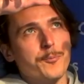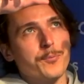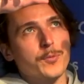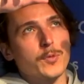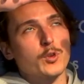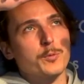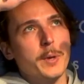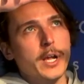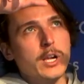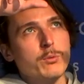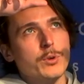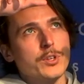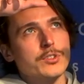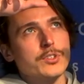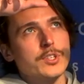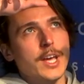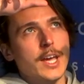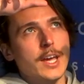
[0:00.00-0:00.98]
spell was
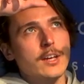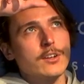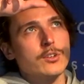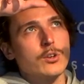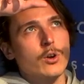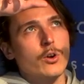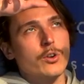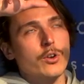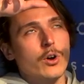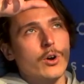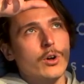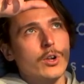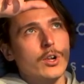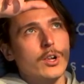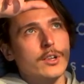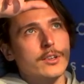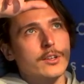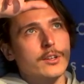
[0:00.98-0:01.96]
staked on
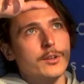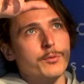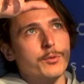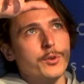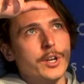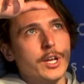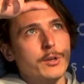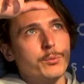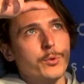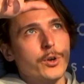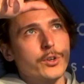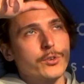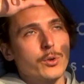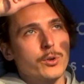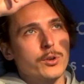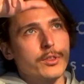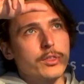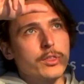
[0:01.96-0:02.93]
all the different networks
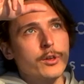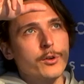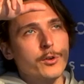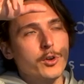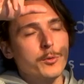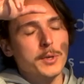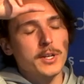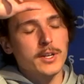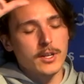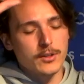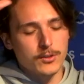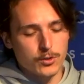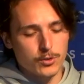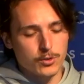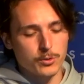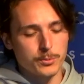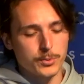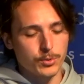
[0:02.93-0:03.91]
on Ethereum and then
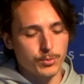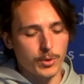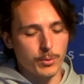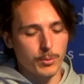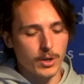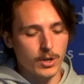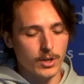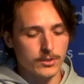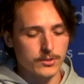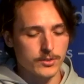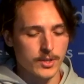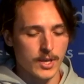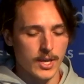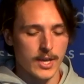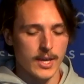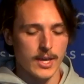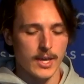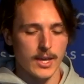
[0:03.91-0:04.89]
distribute rewards?
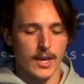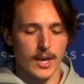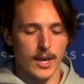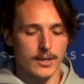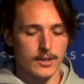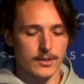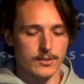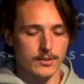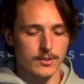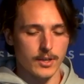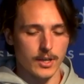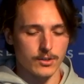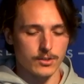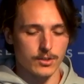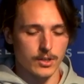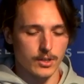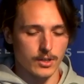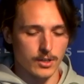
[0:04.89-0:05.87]
And this is
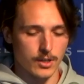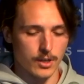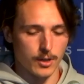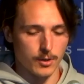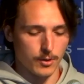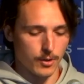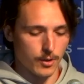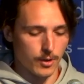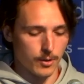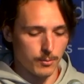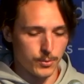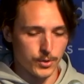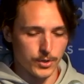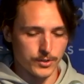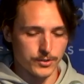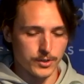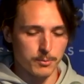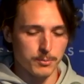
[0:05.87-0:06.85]
actually pretty
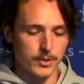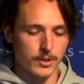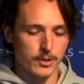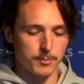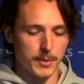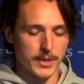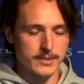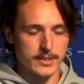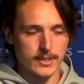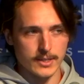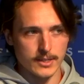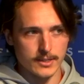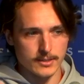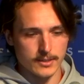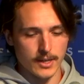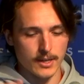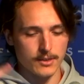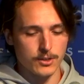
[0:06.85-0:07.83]
simple. Basically, it's
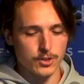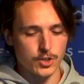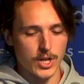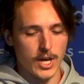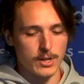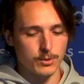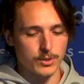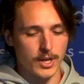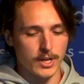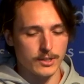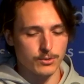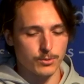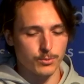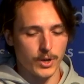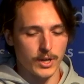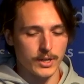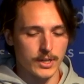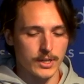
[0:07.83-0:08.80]
another Gelato task
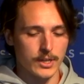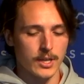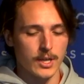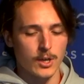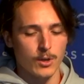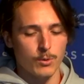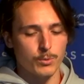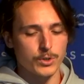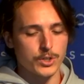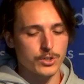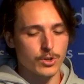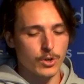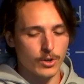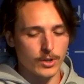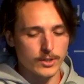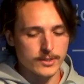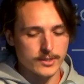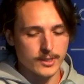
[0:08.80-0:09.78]
running, which
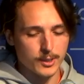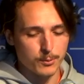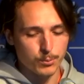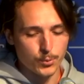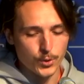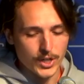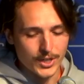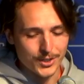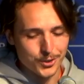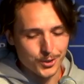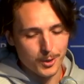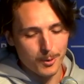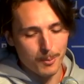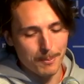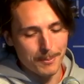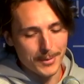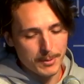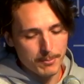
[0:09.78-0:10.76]
calls the bridge
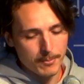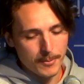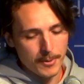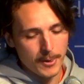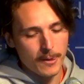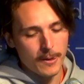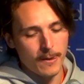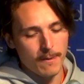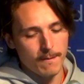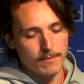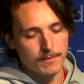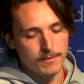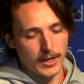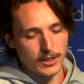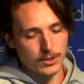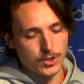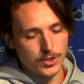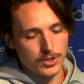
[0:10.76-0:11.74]
mim
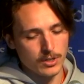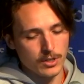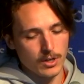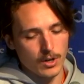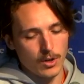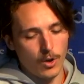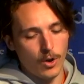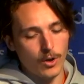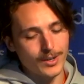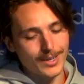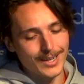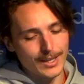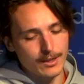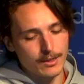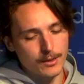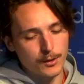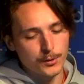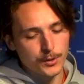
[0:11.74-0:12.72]
function on
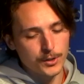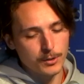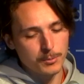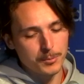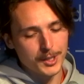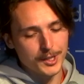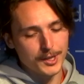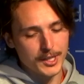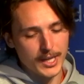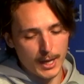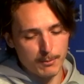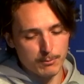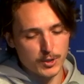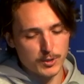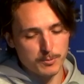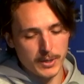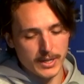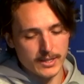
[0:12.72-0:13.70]
Ethereum in the
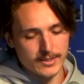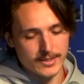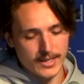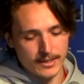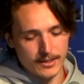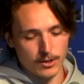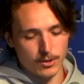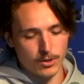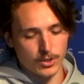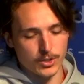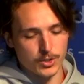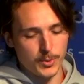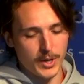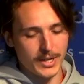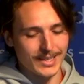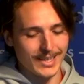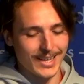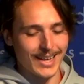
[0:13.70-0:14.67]
mspell sender
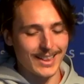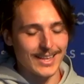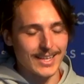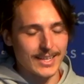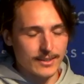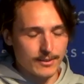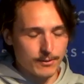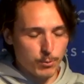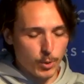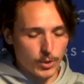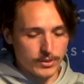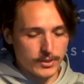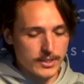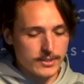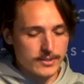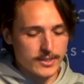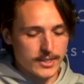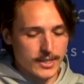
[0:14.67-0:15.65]
contract. And what
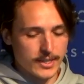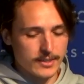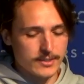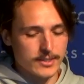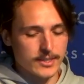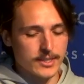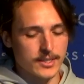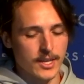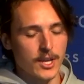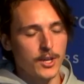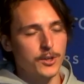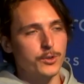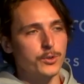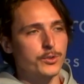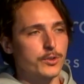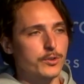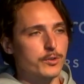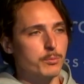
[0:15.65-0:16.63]
this does, it
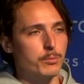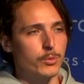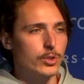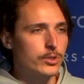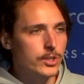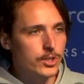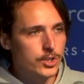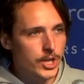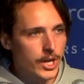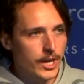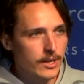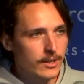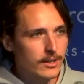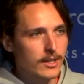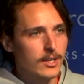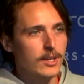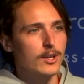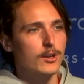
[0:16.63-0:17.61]
uses multi-chain.
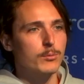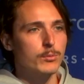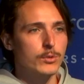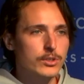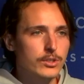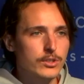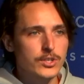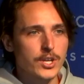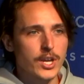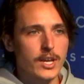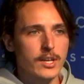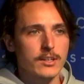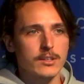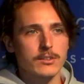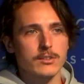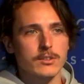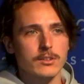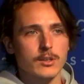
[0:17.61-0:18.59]
Multi-chain
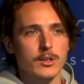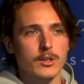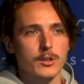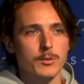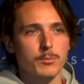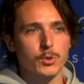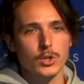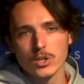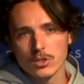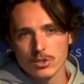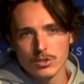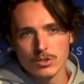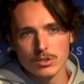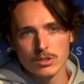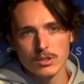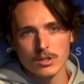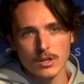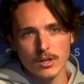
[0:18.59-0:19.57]
is a bridge
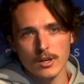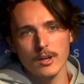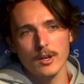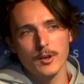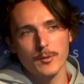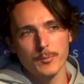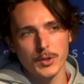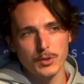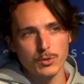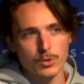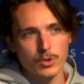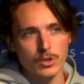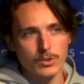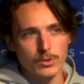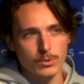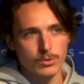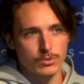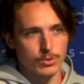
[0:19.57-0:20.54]
that you can
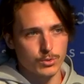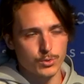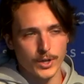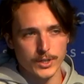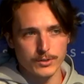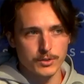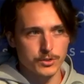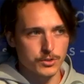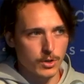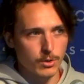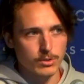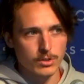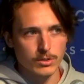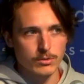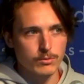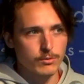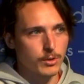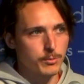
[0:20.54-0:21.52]
use to transfer
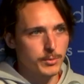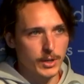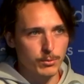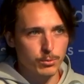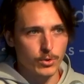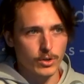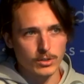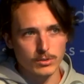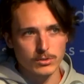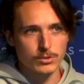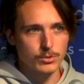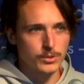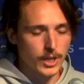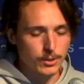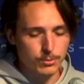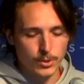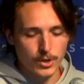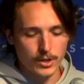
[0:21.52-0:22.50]
tokens from network to
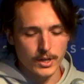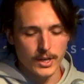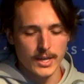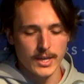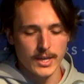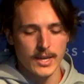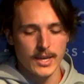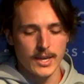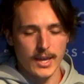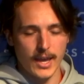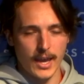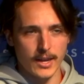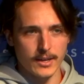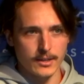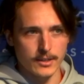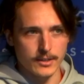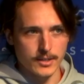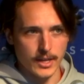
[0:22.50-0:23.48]
network.
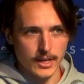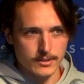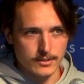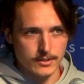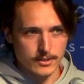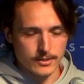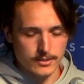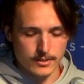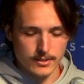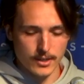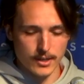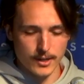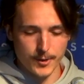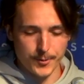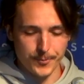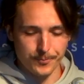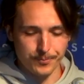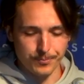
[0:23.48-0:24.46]
And it takes this
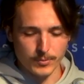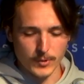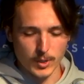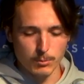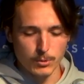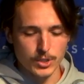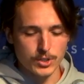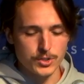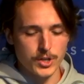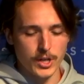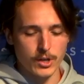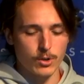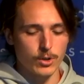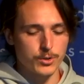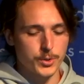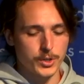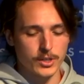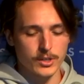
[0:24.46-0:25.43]
multi-chain
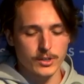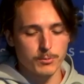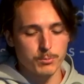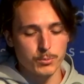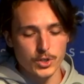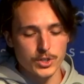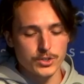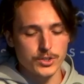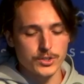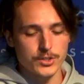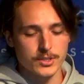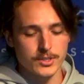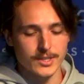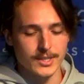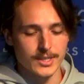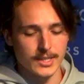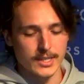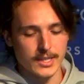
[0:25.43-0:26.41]
contract and it bridges
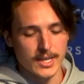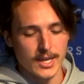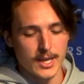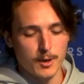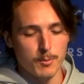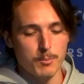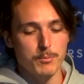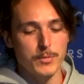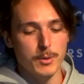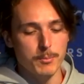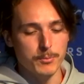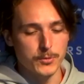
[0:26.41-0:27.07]
the MIM